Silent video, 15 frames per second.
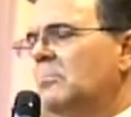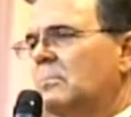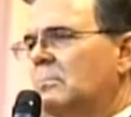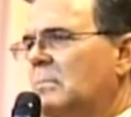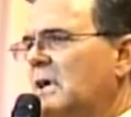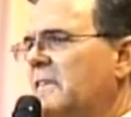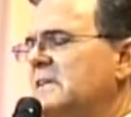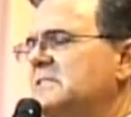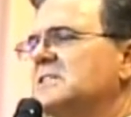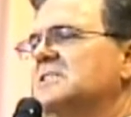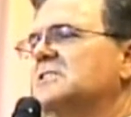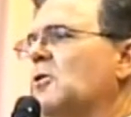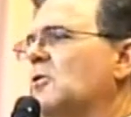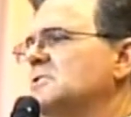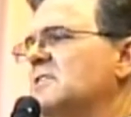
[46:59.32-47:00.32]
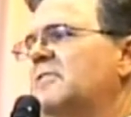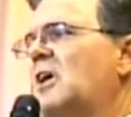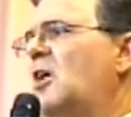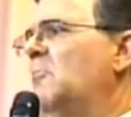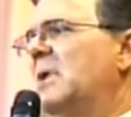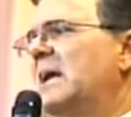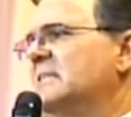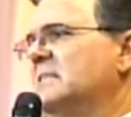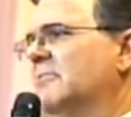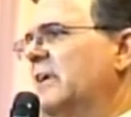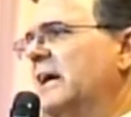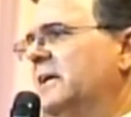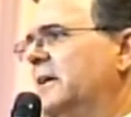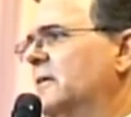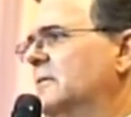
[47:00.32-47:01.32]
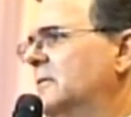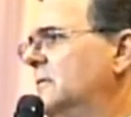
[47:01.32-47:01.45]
but this is the source of all blessing right here.